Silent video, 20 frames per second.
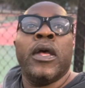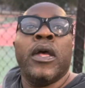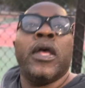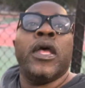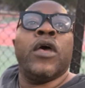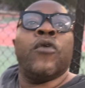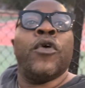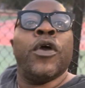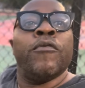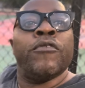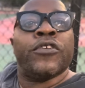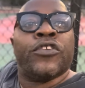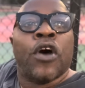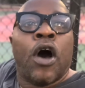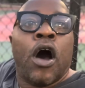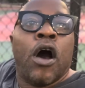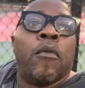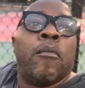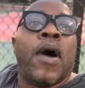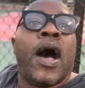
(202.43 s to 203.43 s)
And we was
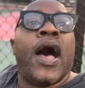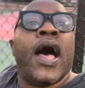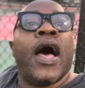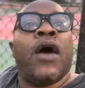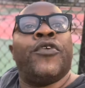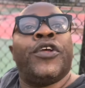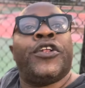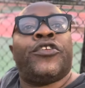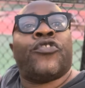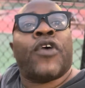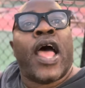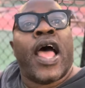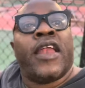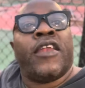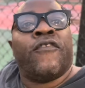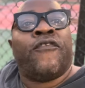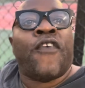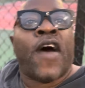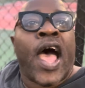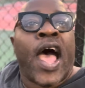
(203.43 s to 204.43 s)
talking about how we trying
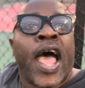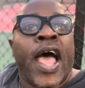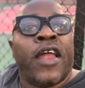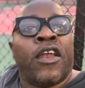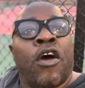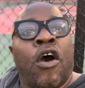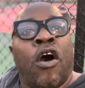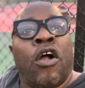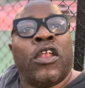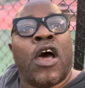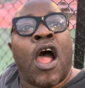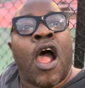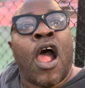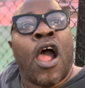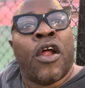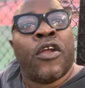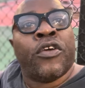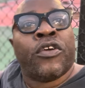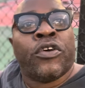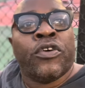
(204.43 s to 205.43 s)
to find all the
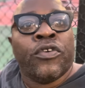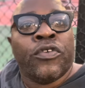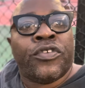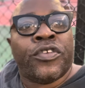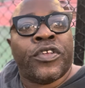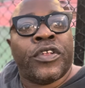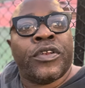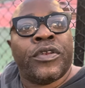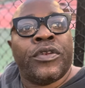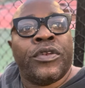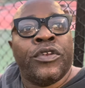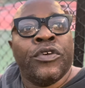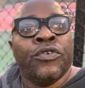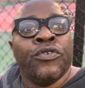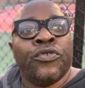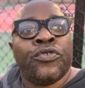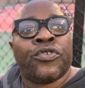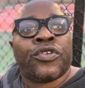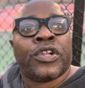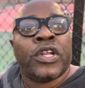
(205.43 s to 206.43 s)
articles and
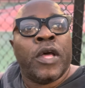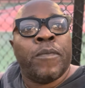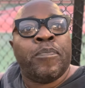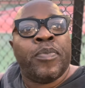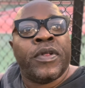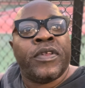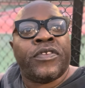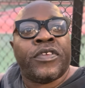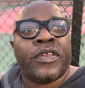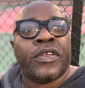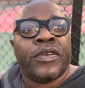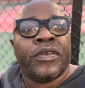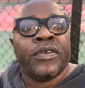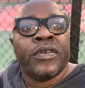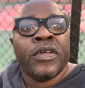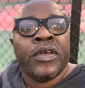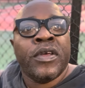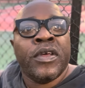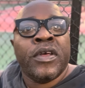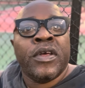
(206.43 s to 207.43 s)
news clippings and
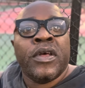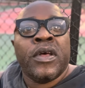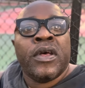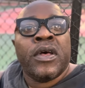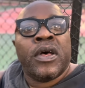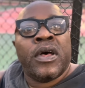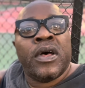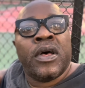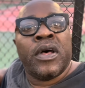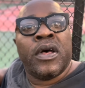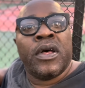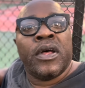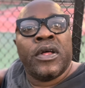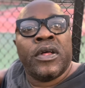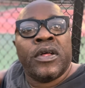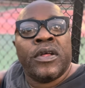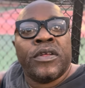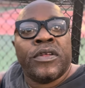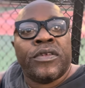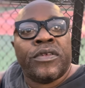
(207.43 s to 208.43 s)

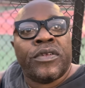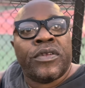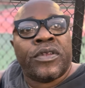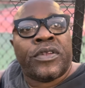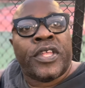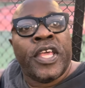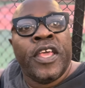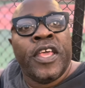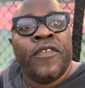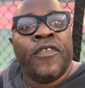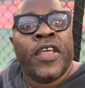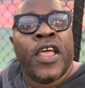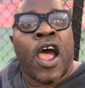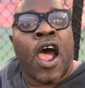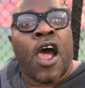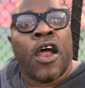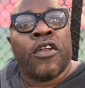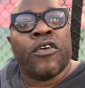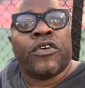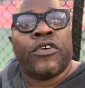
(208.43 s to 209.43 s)
TV
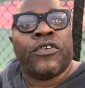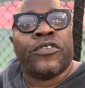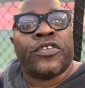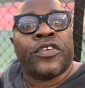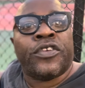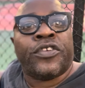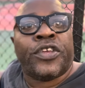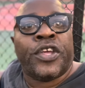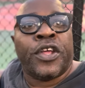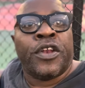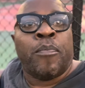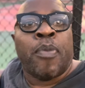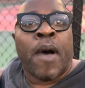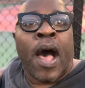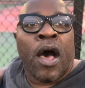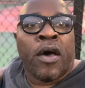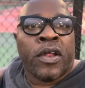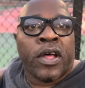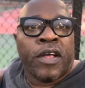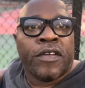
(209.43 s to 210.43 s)
articles and shit
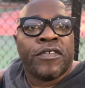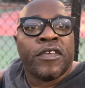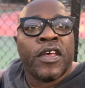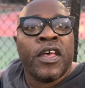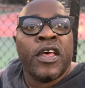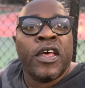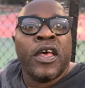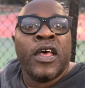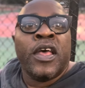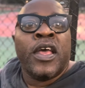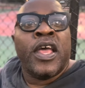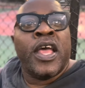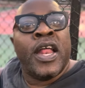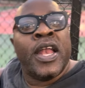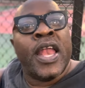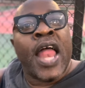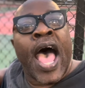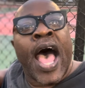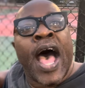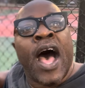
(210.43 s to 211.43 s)
about us. And
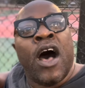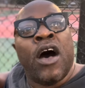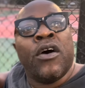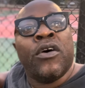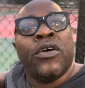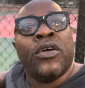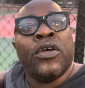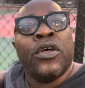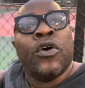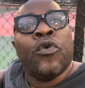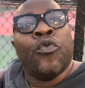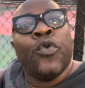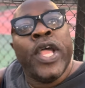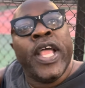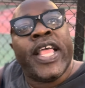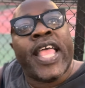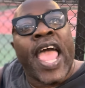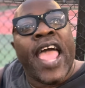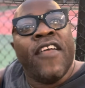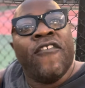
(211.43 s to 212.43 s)
now we
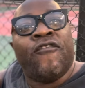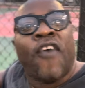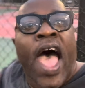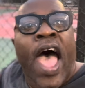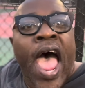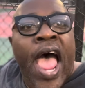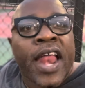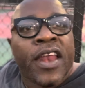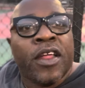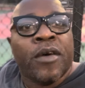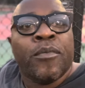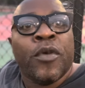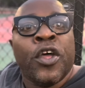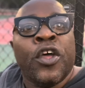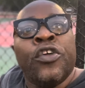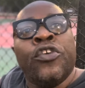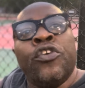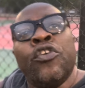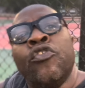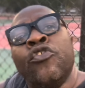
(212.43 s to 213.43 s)
can't find them. You